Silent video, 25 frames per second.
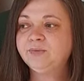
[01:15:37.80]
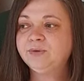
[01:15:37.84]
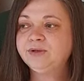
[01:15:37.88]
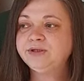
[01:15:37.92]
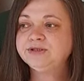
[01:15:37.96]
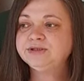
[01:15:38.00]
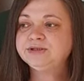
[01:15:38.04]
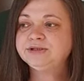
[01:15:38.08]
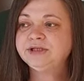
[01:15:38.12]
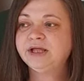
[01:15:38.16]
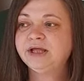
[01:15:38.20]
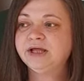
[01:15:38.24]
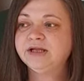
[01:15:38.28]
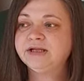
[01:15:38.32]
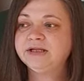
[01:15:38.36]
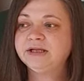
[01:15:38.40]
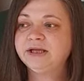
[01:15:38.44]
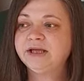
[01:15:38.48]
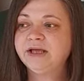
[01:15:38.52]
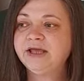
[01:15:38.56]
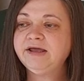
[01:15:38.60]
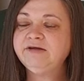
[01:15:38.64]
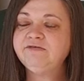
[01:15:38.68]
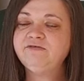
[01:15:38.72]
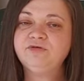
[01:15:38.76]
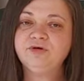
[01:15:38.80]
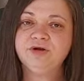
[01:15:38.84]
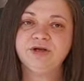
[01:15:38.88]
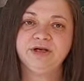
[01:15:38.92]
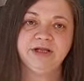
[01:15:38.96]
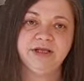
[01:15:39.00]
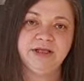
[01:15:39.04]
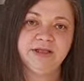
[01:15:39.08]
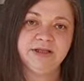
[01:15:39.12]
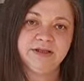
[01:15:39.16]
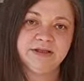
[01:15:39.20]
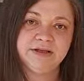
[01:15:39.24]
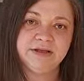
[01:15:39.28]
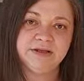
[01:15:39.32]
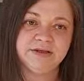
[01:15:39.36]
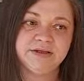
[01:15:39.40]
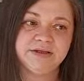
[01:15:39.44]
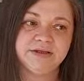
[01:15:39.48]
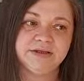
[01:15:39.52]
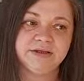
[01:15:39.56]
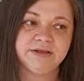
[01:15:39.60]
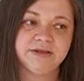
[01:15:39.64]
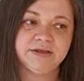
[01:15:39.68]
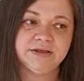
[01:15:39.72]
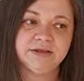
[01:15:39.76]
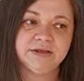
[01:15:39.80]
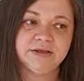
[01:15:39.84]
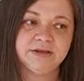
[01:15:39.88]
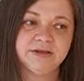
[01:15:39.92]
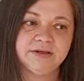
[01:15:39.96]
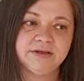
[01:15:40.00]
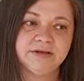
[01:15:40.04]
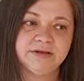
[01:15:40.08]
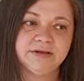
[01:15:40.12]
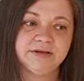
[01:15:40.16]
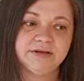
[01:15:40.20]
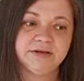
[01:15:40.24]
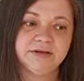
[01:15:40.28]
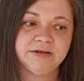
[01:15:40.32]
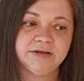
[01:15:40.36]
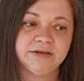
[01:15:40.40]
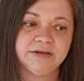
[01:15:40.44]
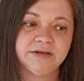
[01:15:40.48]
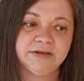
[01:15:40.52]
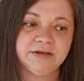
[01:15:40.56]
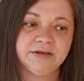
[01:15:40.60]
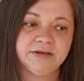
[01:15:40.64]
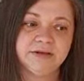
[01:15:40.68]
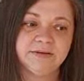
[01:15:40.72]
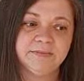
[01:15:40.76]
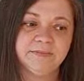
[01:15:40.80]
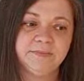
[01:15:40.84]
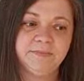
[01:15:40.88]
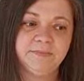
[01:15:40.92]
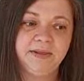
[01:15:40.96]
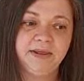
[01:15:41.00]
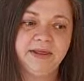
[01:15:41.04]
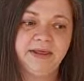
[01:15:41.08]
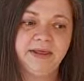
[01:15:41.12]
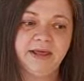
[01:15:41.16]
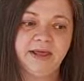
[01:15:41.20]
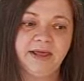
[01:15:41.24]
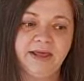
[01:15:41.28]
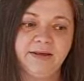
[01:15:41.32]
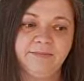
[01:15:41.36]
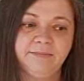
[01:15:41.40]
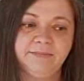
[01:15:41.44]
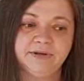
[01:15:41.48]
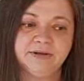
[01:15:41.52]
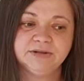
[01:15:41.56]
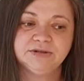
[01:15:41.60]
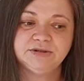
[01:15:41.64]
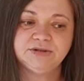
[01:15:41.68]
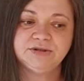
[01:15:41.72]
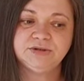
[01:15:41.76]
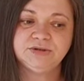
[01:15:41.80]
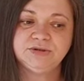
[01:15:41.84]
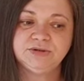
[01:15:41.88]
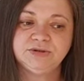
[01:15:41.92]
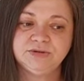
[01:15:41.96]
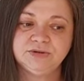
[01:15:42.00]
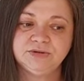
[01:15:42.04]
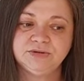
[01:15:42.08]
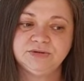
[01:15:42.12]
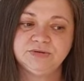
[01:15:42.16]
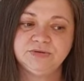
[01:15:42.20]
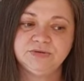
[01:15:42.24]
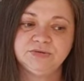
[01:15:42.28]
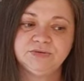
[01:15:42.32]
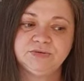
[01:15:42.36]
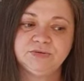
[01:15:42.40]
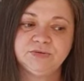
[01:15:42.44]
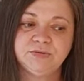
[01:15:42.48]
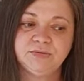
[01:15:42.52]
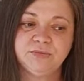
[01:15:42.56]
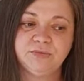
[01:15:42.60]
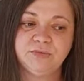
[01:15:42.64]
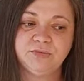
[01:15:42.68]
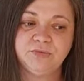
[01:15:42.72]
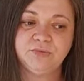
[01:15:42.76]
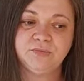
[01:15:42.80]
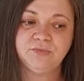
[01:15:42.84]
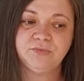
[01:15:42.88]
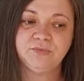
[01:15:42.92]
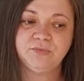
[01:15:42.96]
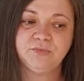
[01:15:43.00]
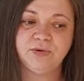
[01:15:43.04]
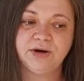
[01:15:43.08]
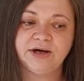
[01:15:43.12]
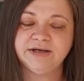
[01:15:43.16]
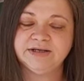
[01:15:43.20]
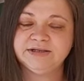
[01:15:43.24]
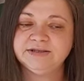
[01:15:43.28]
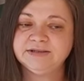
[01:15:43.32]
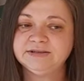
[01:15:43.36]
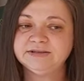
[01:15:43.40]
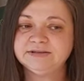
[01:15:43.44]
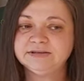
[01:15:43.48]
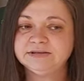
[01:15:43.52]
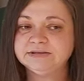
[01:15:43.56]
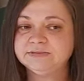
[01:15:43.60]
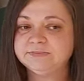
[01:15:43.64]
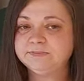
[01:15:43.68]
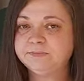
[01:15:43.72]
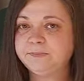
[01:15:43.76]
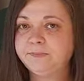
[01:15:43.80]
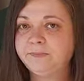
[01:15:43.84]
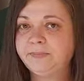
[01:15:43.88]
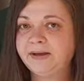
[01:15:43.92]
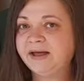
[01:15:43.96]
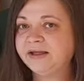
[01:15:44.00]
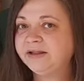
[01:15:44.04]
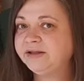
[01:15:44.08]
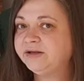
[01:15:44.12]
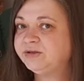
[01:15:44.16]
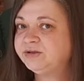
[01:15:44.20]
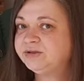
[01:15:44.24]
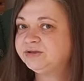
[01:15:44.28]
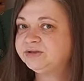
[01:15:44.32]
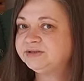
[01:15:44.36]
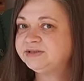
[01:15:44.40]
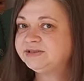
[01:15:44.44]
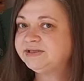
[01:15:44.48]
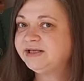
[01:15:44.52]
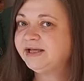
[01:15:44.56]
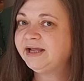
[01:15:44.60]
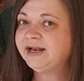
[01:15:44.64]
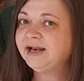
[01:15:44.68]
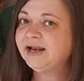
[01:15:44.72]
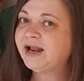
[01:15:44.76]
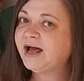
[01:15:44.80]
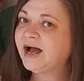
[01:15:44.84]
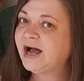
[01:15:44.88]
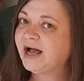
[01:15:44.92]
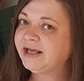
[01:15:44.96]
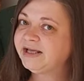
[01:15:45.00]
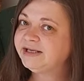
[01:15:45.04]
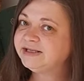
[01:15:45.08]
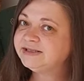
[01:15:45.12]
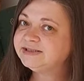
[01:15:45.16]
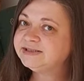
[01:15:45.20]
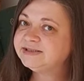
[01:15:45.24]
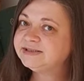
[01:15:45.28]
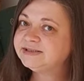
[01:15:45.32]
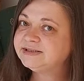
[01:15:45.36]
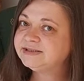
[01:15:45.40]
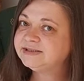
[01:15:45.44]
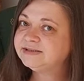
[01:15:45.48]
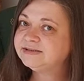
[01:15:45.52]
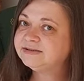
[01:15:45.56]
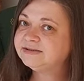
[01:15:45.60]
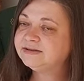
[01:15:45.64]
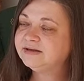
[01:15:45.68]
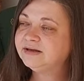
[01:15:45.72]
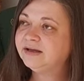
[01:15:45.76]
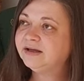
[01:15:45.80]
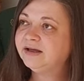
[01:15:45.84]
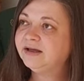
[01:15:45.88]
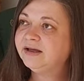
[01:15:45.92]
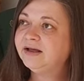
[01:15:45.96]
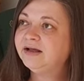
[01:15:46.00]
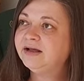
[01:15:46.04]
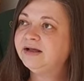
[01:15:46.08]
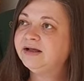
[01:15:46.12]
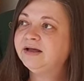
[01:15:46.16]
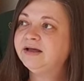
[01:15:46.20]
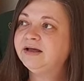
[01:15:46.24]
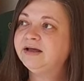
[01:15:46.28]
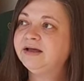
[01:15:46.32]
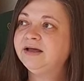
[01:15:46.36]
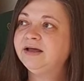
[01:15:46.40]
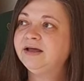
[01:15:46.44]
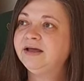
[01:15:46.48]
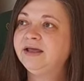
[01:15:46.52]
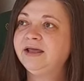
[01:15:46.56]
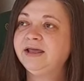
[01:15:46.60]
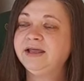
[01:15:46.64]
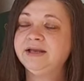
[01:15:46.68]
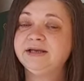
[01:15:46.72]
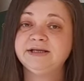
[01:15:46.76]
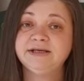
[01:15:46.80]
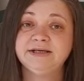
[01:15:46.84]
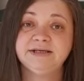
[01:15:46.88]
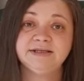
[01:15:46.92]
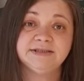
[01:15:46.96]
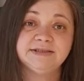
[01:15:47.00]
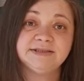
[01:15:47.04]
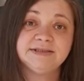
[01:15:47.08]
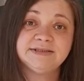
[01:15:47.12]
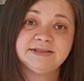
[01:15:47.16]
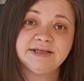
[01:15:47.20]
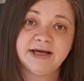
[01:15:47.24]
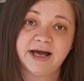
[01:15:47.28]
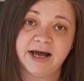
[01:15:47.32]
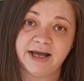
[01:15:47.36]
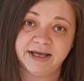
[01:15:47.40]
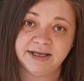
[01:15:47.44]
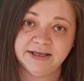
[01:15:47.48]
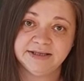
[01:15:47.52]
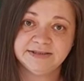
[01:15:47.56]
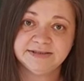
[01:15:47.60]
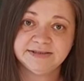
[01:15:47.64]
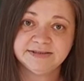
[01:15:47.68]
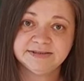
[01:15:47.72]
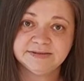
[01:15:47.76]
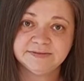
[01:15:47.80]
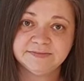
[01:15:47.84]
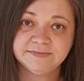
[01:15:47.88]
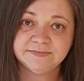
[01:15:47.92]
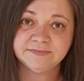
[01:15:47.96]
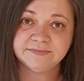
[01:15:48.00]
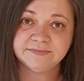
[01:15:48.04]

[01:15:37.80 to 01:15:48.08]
wish that every knitter be able to do what patterns he likes in his size.